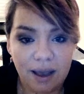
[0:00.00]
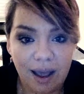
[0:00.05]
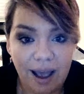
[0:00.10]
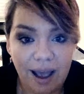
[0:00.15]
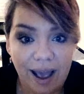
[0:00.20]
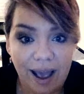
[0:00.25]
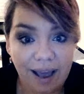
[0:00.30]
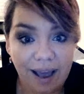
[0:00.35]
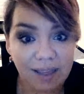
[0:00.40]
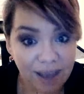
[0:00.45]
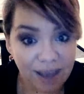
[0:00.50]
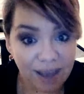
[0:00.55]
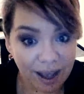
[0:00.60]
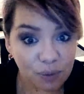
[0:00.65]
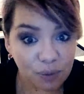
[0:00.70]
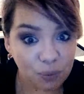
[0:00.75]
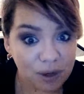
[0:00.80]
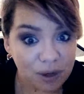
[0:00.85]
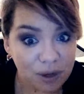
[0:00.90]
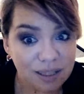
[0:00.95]

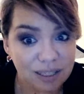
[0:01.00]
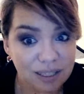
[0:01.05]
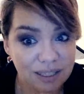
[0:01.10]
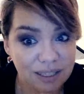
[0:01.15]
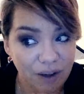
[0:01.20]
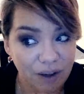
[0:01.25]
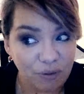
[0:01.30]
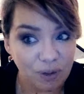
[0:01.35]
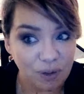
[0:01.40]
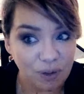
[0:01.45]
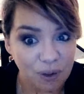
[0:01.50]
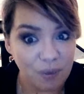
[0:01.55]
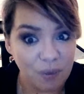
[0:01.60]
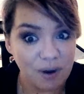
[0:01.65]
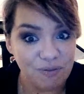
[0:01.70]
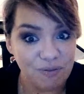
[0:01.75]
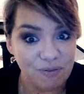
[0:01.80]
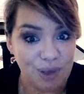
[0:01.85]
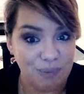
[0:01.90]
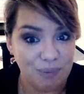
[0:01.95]
that was definitely one
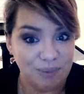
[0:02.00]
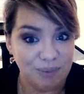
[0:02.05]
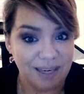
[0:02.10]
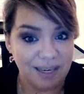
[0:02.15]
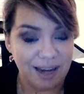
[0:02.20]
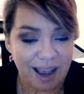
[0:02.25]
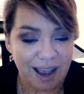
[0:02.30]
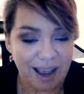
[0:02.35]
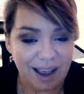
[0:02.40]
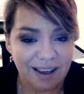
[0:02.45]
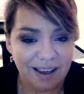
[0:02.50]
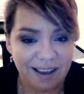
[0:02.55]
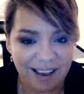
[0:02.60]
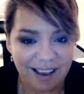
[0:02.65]
of them today.